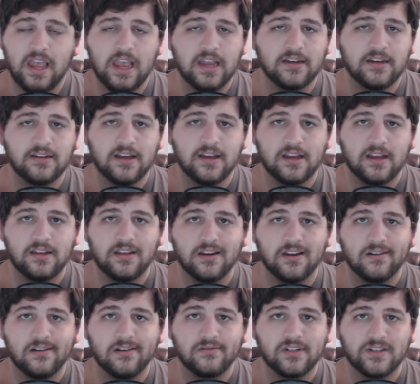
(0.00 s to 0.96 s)
and, uh,
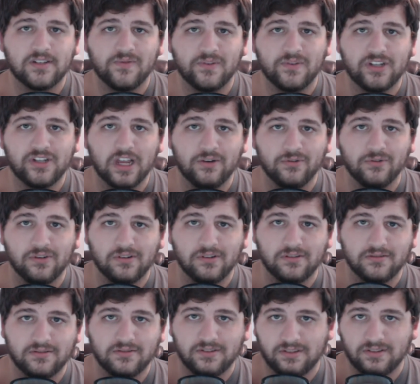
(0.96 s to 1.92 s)
you know, just for
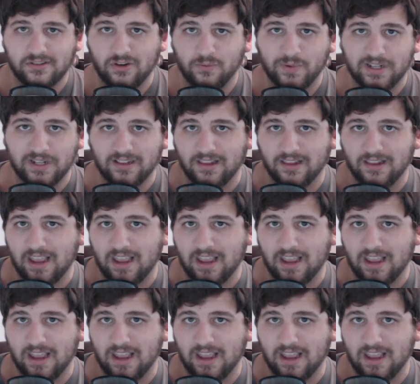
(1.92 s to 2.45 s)
general stupid